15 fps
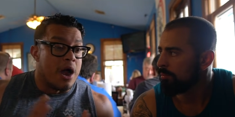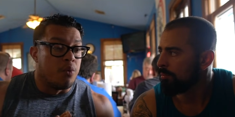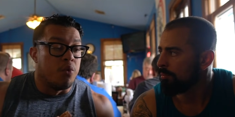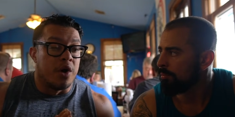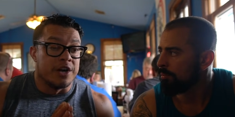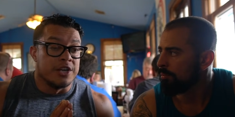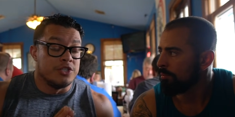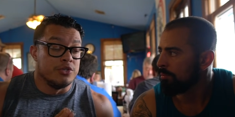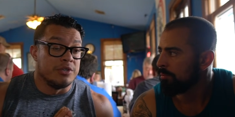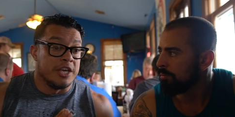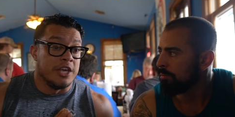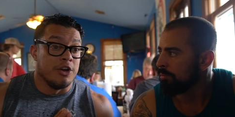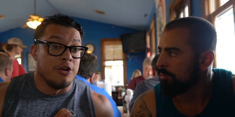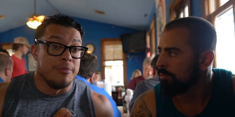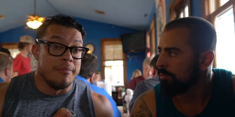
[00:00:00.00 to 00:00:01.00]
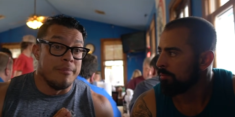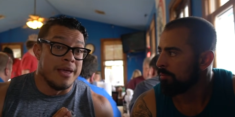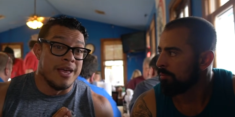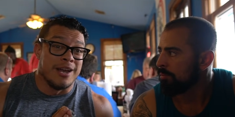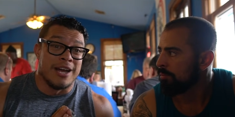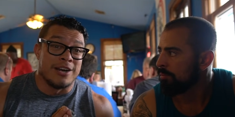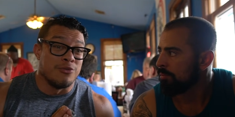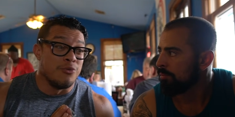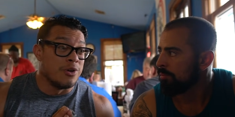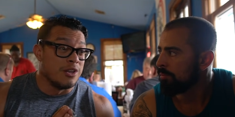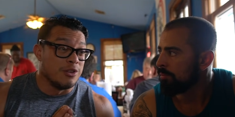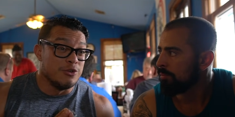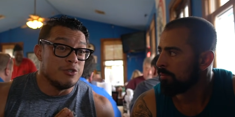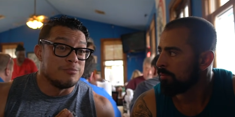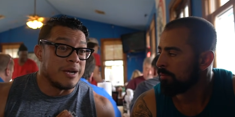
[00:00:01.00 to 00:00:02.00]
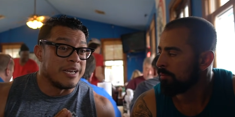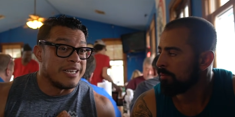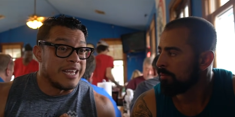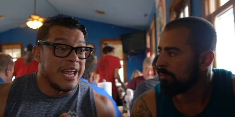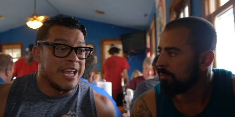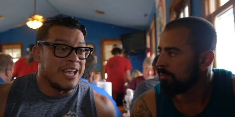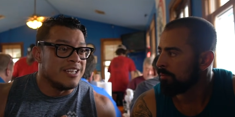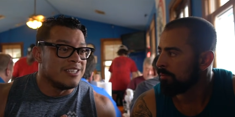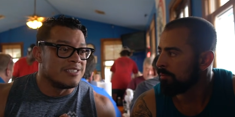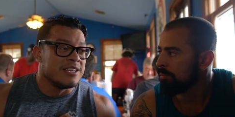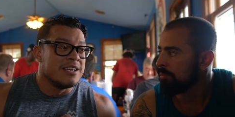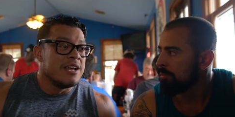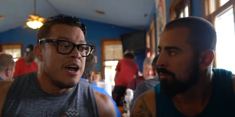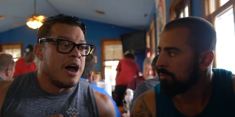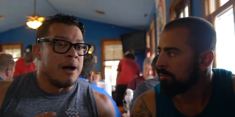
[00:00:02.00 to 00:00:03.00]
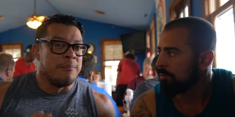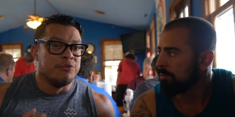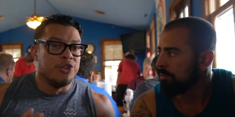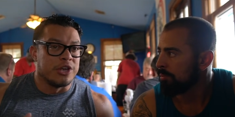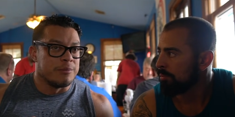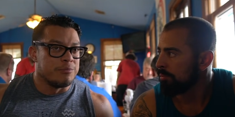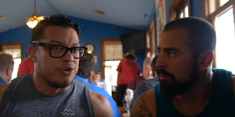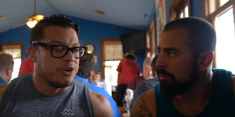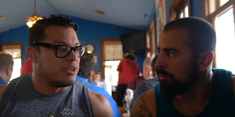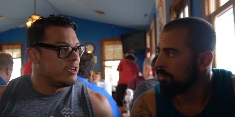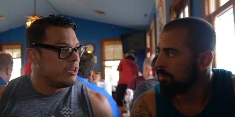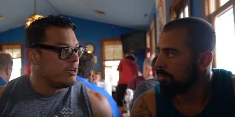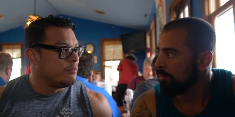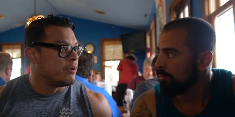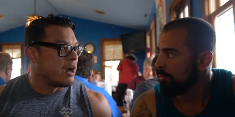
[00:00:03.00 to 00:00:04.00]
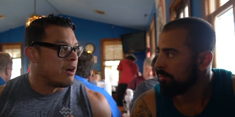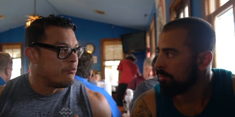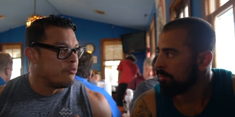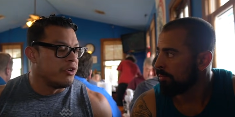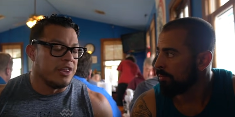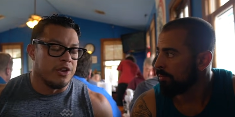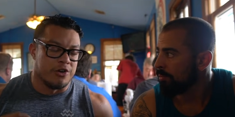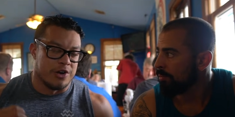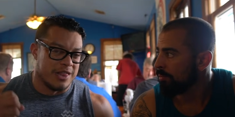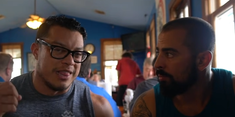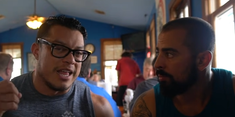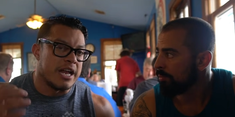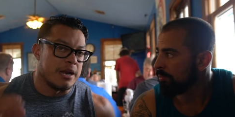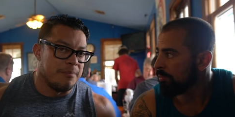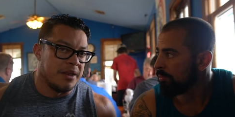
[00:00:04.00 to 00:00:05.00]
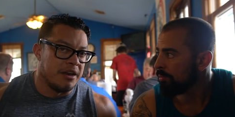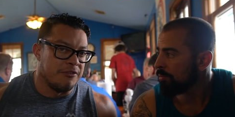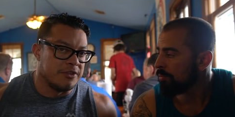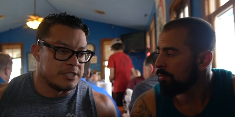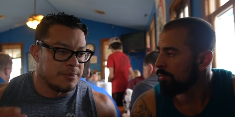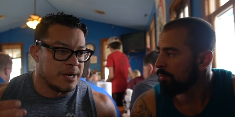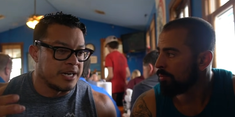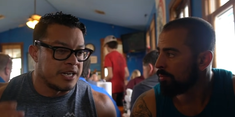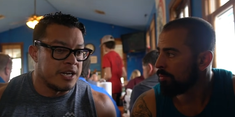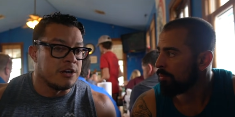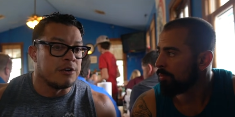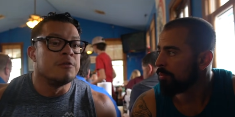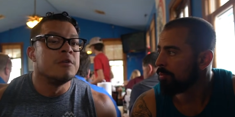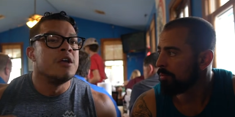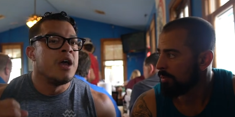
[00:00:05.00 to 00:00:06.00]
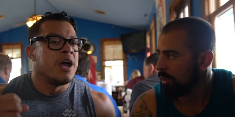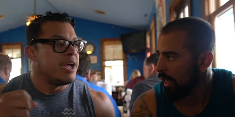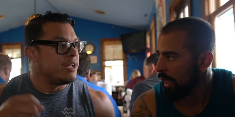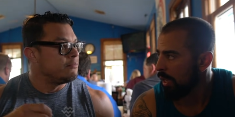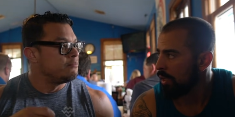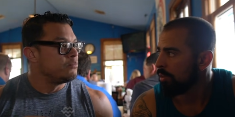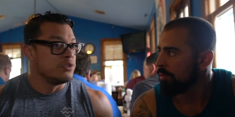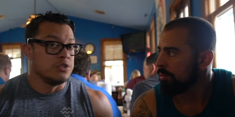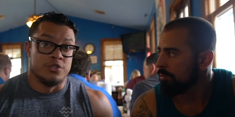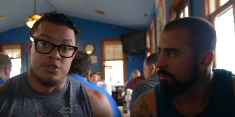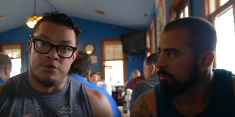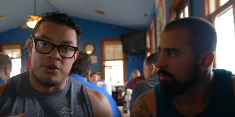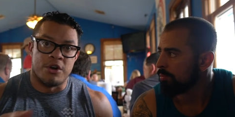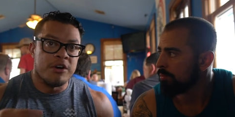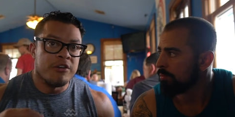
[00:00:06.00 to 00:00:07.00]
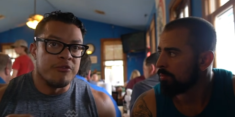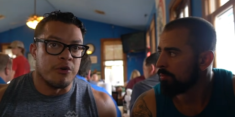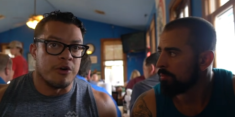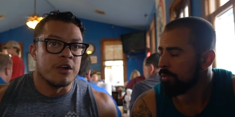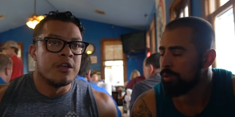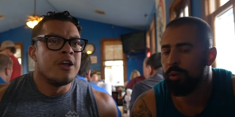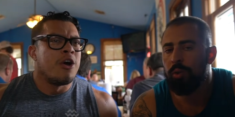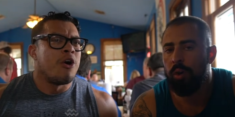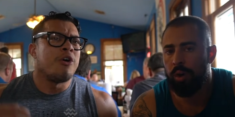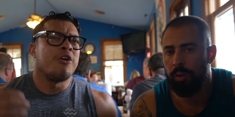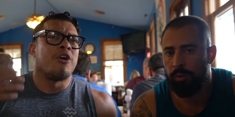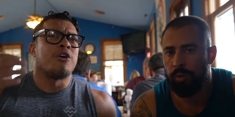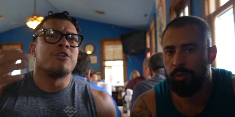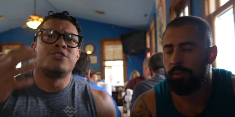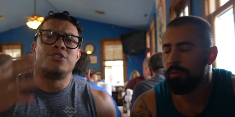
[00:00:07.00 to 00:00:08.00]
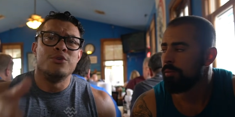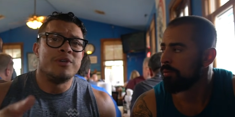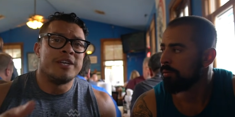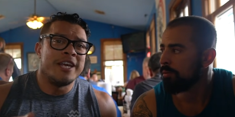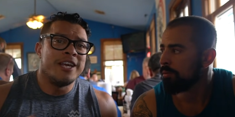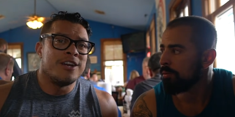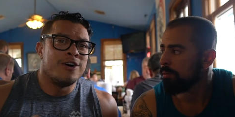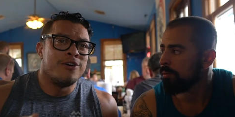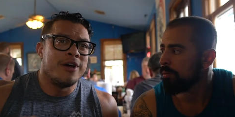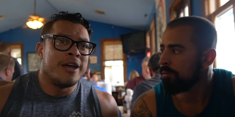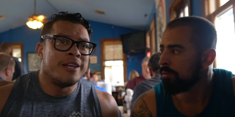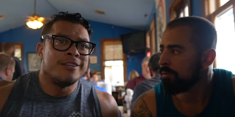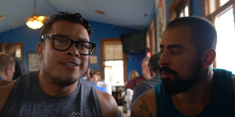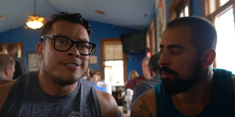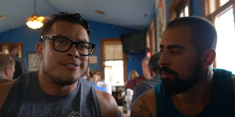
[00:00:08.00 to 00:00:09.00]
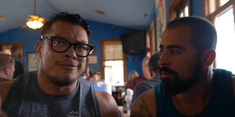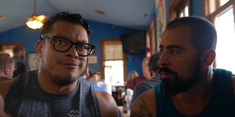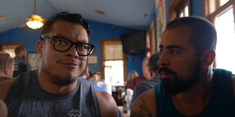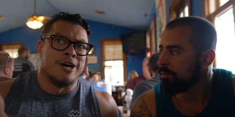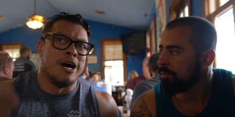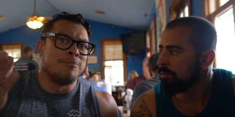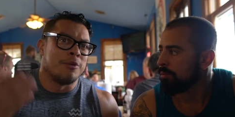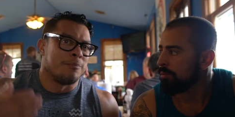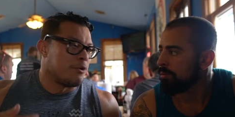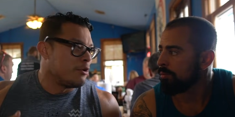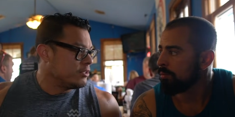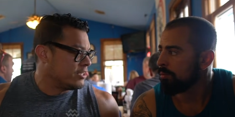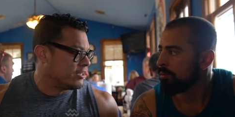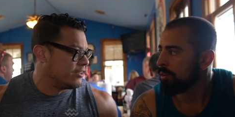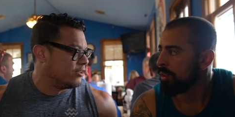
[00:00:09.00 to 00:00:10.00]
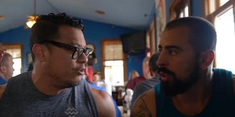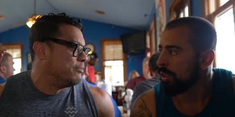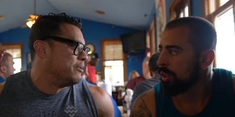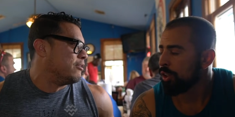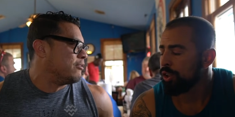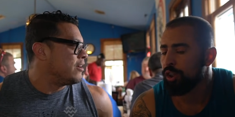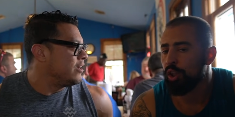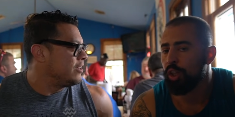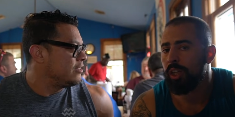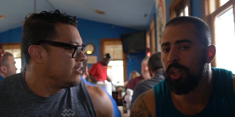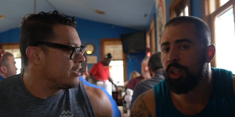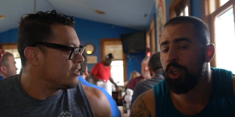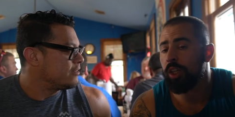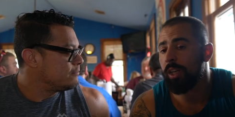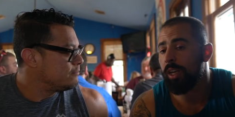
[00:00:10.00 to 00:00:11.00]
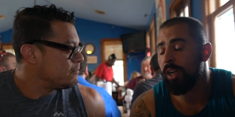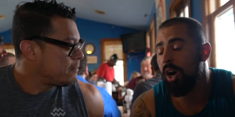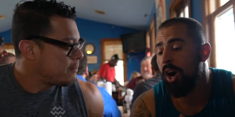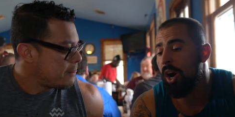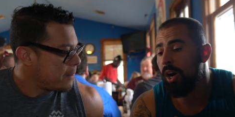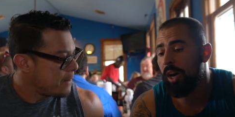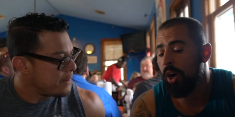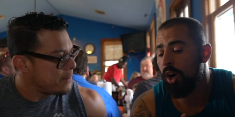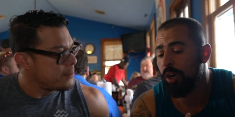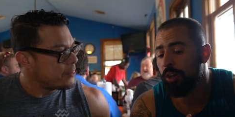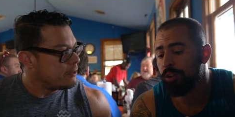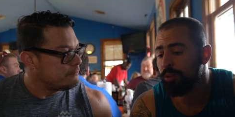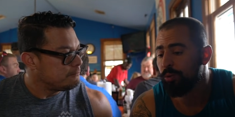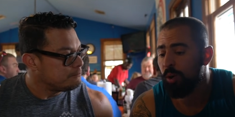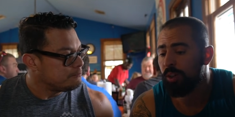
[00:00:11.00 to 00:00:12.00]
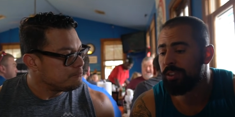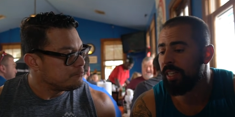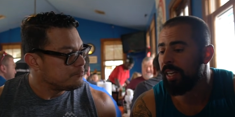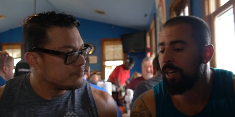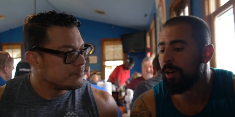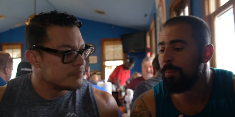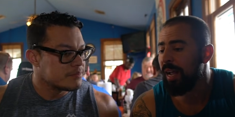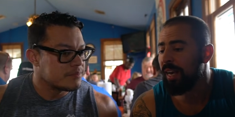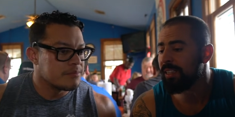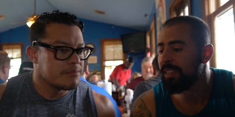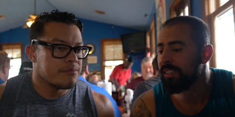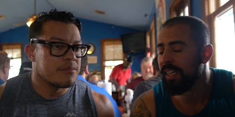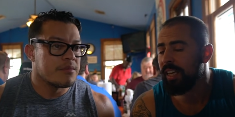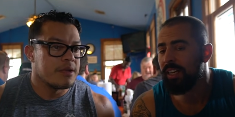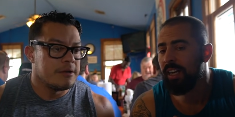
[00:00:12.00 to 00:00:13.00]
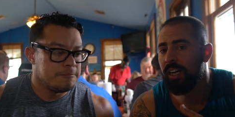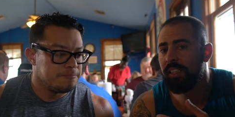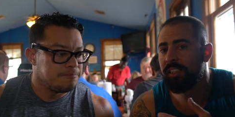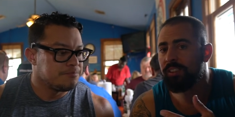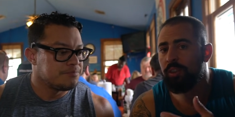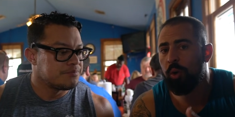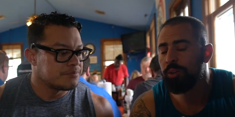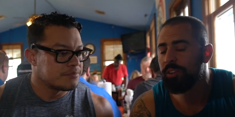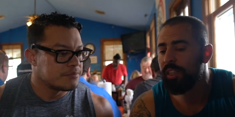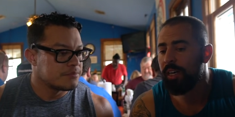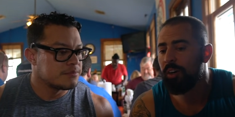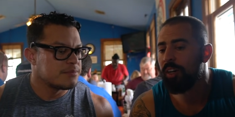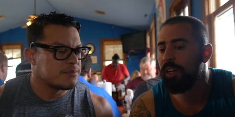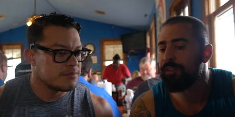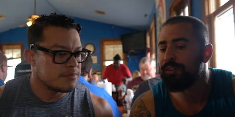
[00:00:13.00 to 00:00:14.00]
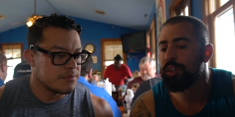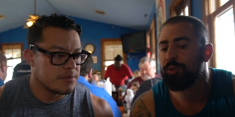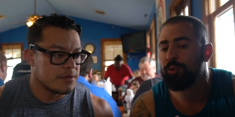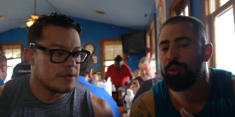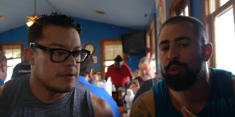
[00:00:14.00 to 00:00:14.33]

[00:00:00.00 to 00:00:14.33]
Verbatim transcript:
Speaker 1: I want to do keto, but man, I don't want to lose my gains. I'm looking pretty good, but I've really heard a lot of benefits about keto. Hey, yeah. do carnivore, do carnivore. Or, or do keto and just up the protein a little bit, right? Dude, look, Arnold Schwarzenegger, back in the day, a lot of these golden era lifters